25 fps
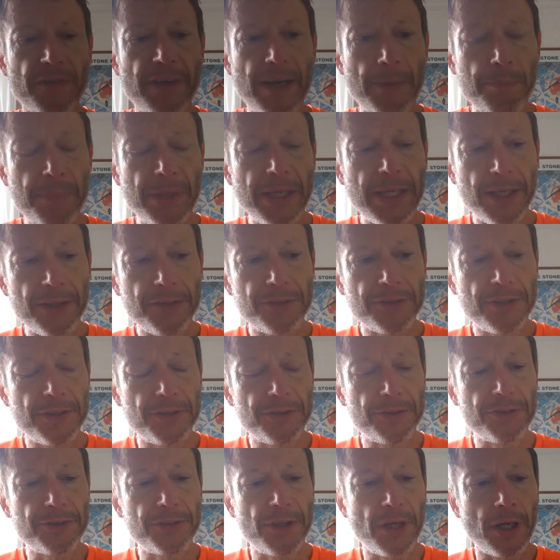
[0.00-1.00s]
of our biggest
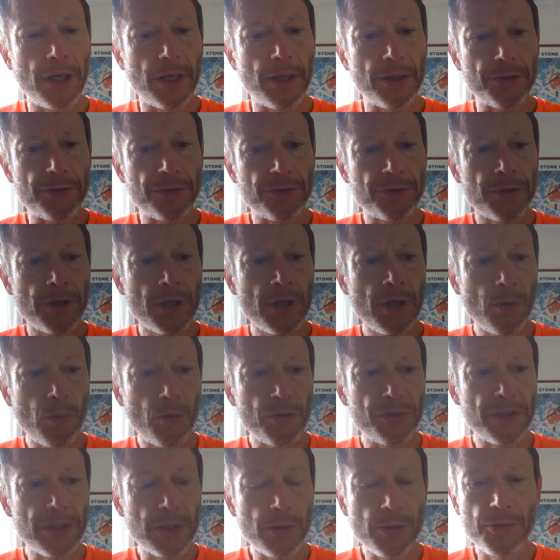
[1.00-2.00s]
concerns
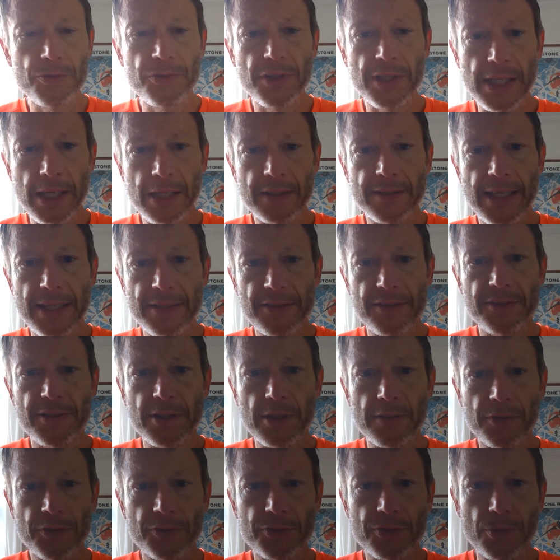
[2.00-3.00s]
was losing the identity
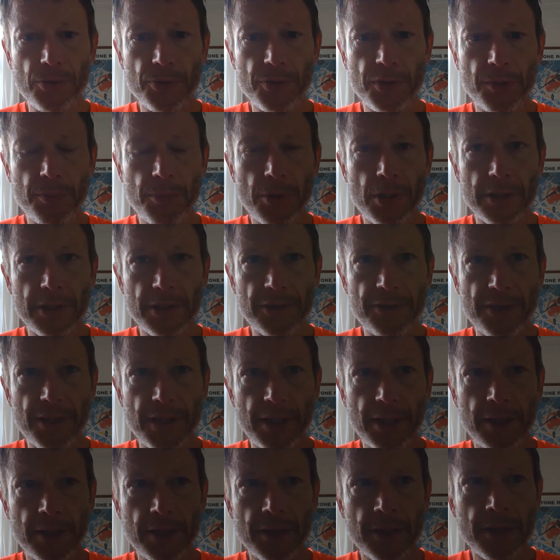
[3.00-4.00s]
of a school
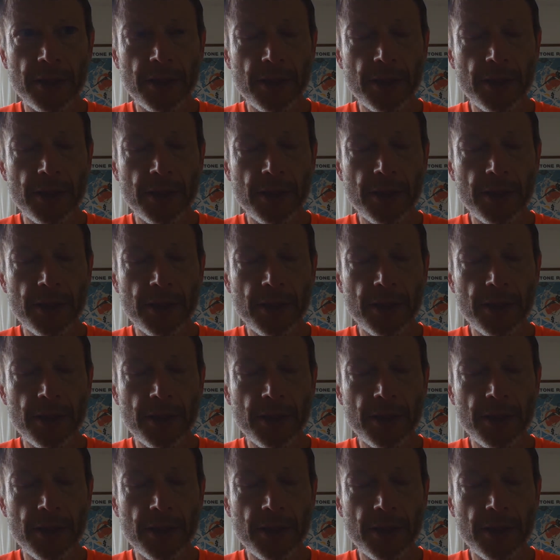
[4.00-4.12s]
community.